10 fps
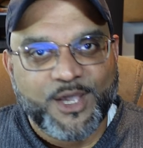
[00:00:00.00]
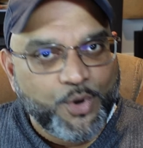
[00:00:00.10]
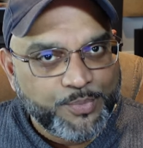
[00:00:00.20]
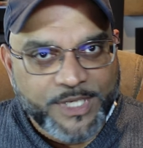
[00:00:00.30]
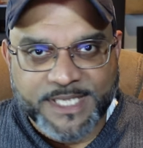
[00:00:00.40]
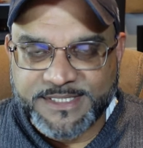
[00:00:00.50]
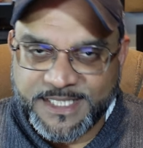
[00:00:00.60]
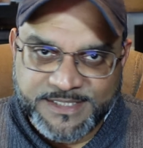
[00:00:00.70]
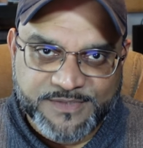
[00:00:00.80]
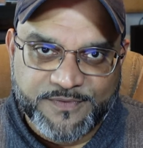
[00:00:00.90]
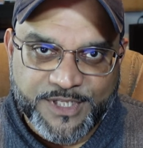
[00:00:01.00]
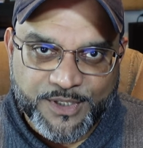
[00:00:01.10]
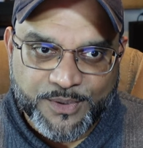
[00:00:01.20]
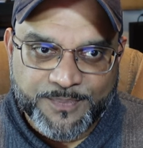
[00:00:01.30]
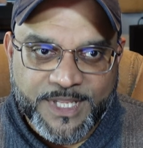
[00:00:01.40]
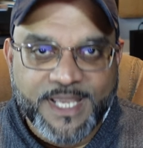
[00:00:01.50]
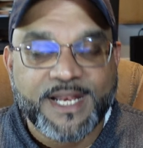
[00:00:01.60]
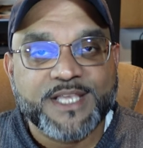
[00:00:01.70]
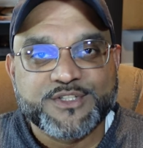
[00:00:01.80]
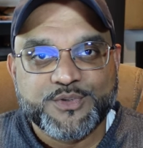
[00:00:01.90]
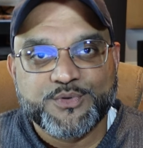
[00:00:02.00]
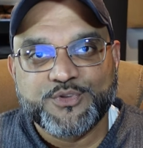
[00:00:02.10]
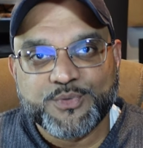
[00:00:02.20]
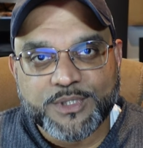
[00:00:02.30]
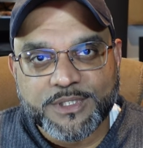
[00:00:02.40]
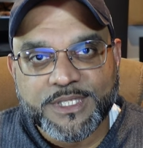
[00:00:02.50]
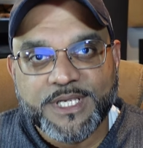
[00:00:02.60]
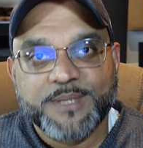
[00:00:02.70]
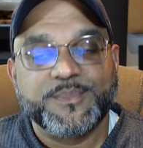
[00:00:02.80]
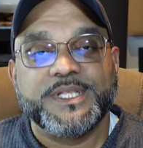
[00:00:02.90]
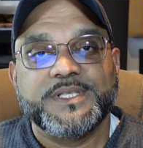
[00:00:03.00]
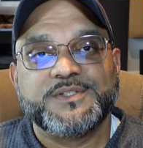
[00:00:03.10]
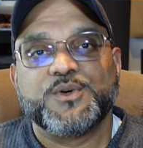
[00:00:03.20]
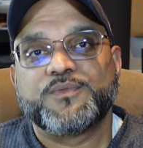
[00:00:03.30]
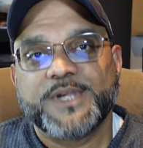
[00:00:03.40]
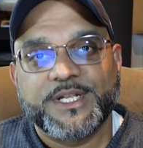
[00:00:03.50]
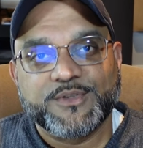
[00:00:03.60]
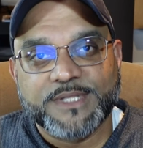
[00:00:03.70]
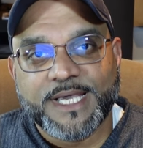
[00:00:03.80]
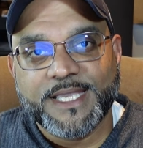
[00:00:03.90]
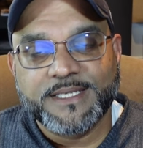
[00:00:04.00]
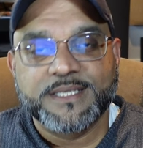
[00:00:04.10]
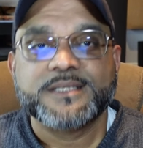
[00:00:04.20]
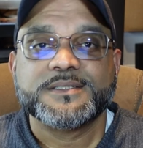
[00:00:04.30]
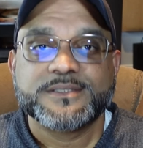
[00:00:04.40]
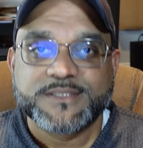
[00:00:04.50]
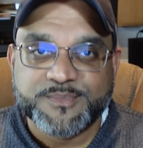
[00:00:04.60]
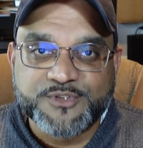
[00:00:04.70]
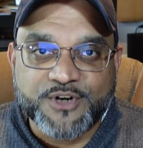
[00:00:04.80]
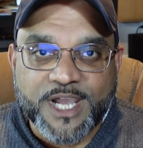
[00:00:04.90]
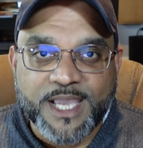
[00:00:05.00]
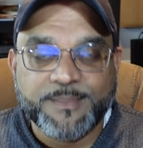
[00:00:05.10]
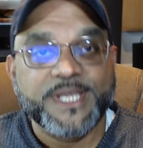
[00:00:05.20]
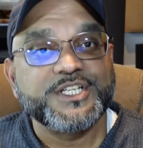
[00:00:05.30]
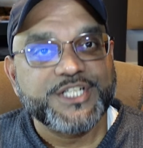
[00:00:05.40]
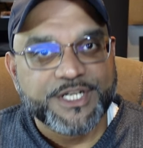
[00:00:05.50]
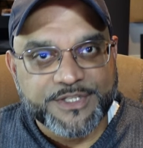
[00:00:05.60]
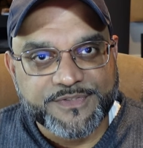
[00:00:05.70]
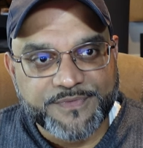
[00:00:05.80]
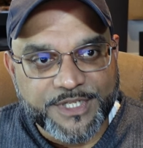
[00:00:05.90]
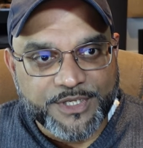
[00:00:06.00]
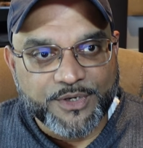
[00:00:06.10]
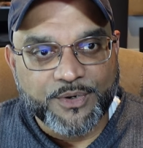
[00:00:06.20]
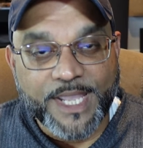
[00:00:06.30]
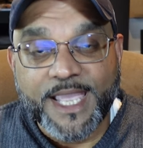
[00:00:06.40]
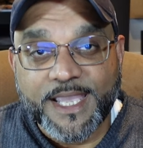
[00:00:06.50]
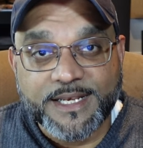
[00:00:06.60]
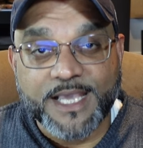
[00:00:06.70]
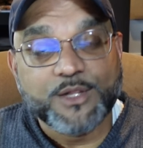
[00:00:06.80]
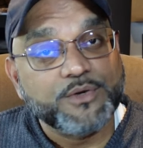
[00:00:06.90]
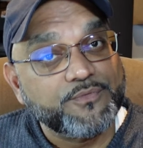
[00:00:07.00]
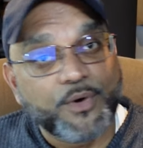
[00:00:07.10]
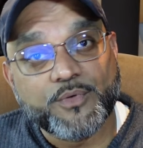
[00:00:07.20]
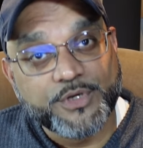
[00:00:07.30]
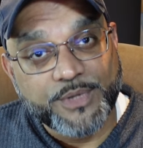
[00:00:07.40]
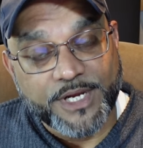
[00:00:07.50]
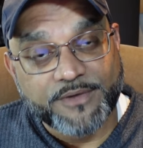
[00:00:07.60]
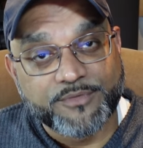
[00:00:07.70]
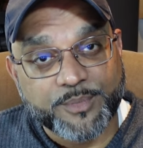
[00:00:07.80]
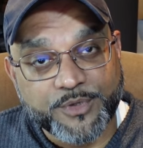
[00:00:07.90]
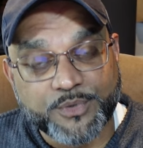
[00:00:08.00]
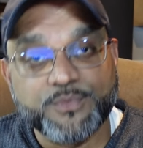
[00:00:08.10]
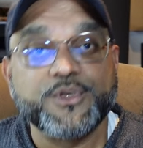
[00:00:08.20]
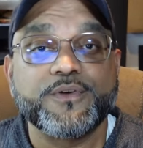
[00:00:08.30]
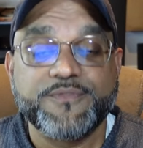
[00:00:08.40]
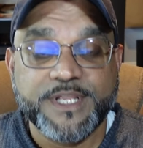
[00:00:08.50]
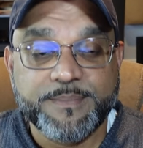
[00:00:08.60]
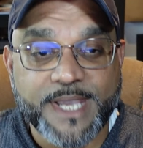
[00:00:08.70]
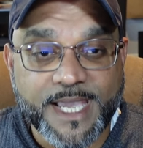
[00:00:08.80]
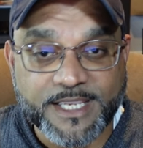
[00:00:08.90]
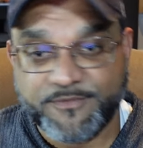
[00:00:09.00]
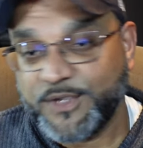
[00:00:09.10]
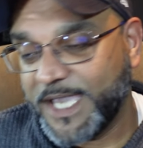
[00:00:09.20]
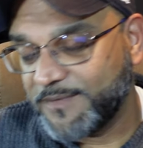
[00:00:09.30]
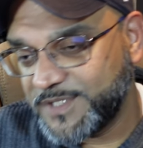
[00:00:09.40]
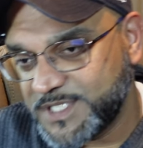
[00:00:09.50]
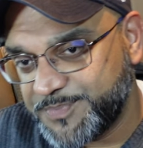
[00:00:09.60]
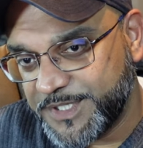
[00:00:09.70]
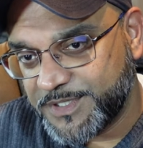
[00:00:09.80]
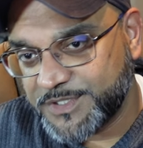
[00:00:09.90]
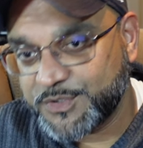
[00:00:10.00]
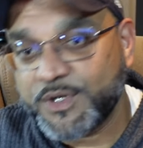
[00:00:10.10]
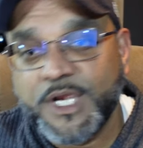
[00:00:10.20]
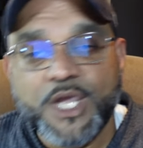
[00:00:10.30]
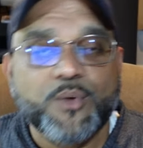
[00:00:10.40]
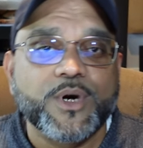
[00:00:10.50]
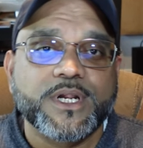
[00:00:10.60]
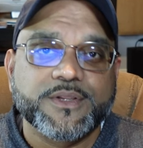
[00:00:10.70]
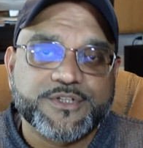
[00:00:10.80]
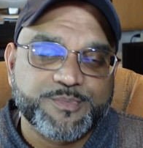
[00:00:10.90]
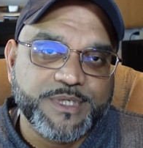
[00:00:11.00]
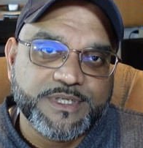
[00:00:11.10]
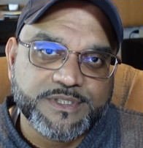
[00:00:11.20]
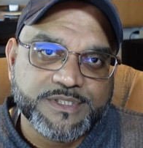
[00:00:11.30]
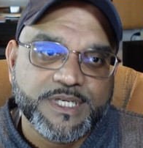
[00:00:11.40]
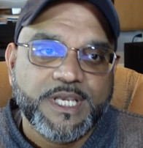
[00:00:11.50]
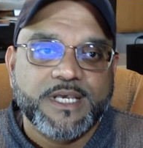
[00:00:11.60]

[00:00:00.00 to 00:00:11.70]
hope you guys like this video and as usual please don't forget to like subscribe and share this video and I look forward to hearing from you your feedback if you have these speakers or what other speakers